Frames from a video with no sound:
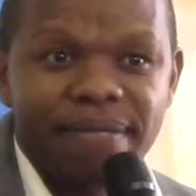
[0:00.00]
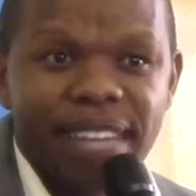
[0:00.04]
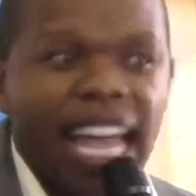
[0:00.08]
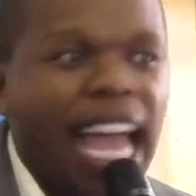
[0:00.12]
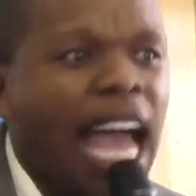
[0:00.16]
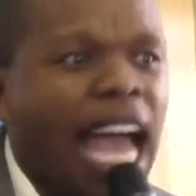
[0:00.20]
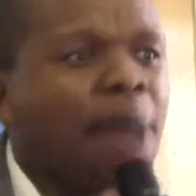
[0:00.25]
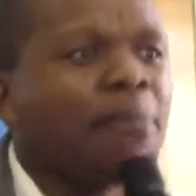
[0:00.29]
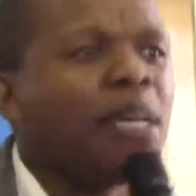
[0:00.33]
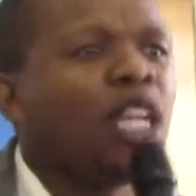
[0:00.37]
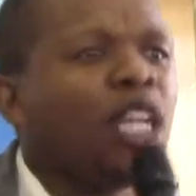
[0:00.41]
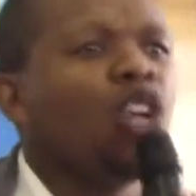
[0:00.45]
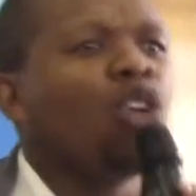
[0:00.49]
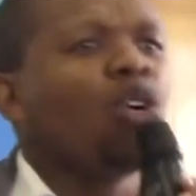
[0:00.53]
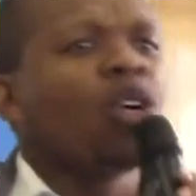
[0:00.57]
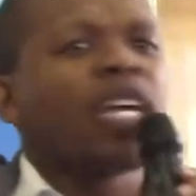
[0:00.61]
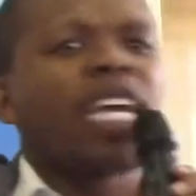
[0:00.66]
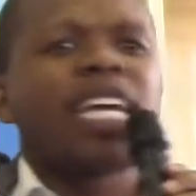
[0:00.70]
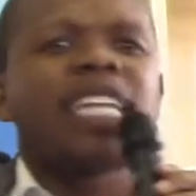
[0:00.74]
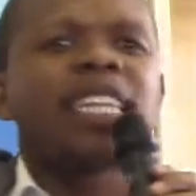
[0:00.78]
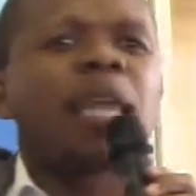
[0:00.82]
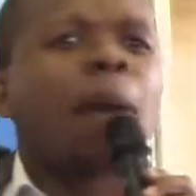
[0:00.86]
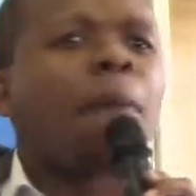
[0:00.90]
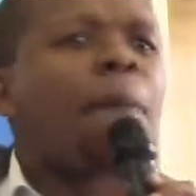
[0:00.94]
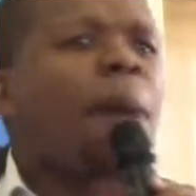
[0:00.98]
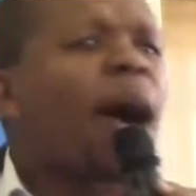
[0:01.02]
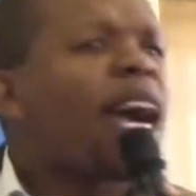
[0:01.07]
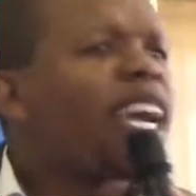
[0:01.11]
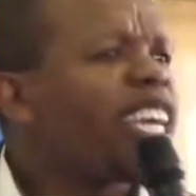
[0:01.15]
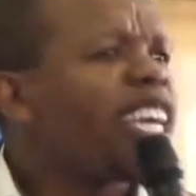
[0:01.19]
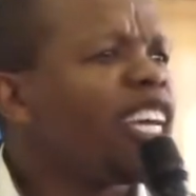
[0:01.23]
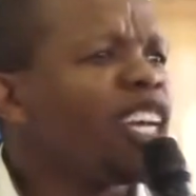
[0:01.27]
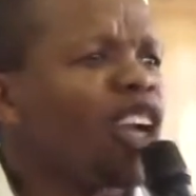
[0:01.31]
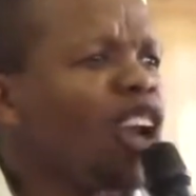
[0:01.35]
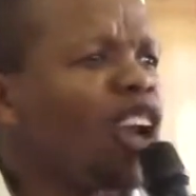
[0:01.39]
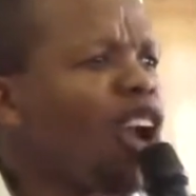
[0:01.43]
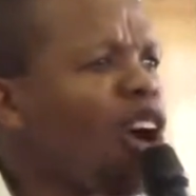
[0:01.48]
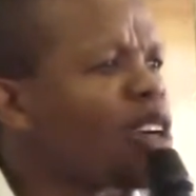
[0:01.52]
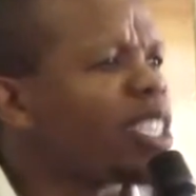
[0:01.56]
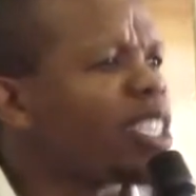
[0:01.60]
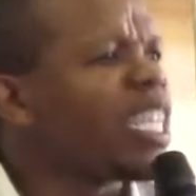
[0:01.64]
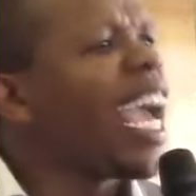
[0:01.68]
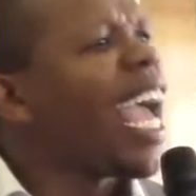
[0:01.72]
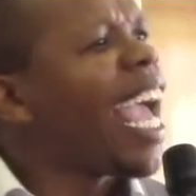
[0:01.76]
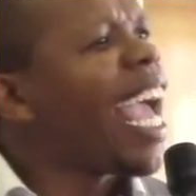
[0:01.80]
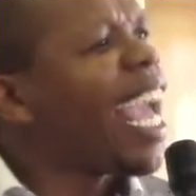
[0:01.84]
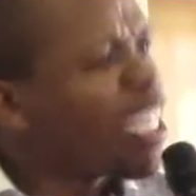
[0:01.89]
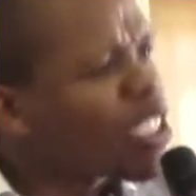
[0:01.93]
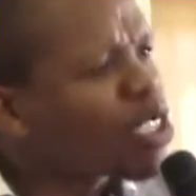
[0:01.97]
I mean, look at the parking
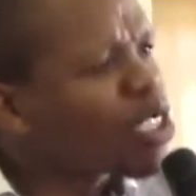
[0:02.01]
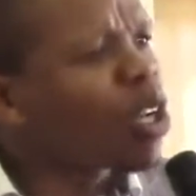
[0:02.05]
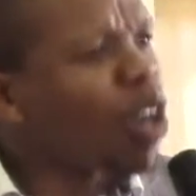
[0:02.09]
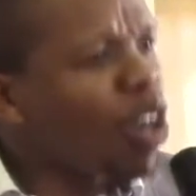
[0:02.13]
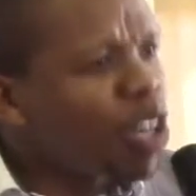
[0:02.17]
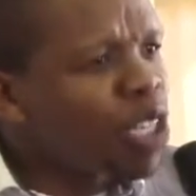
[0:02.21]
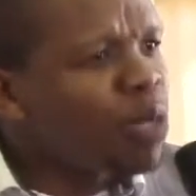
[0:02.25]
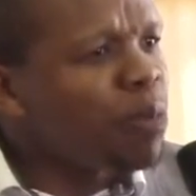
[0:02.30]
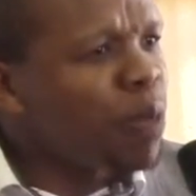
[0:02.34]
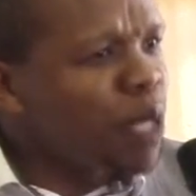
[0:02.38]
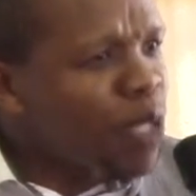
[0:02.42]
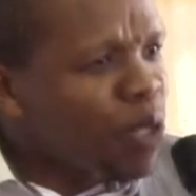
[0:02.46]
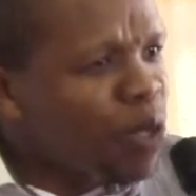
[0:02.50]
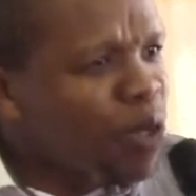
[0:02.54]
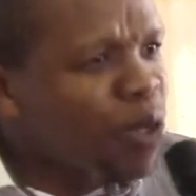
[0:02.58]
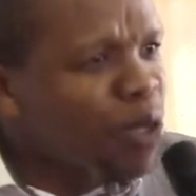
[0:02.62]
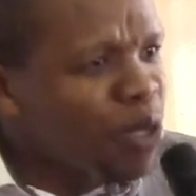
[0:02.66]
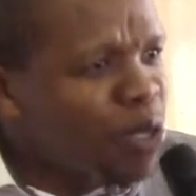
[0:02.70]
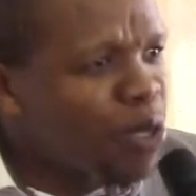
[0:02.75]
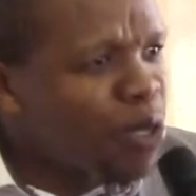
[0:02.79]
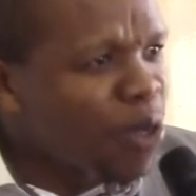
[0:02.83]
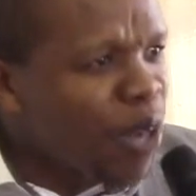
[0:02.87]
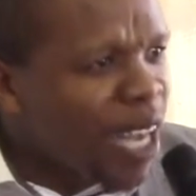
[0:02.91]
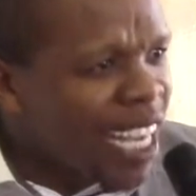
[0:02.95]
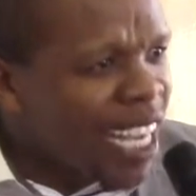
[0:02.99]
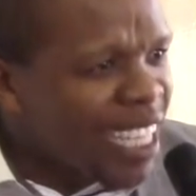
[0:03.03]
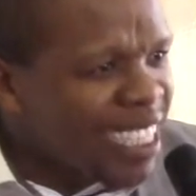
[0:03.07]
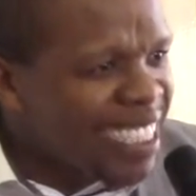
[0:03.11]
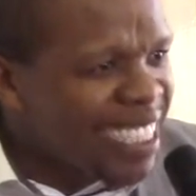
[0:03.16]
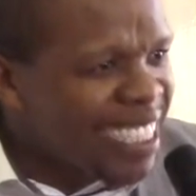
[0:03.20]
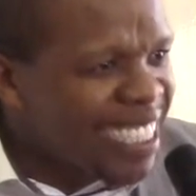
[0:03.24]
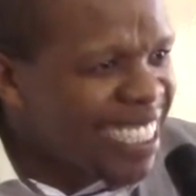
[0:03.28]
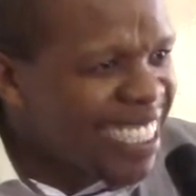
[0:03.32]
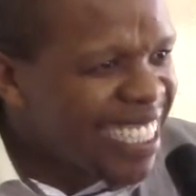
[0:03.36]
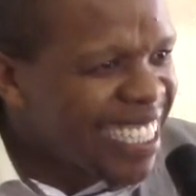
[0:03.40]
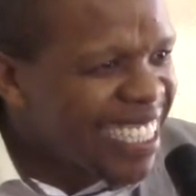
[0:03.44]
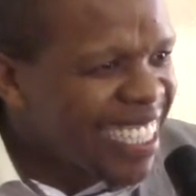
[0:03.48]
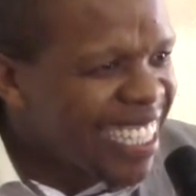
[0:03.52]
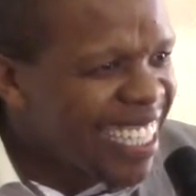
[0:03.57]
lot. Has God been good to us?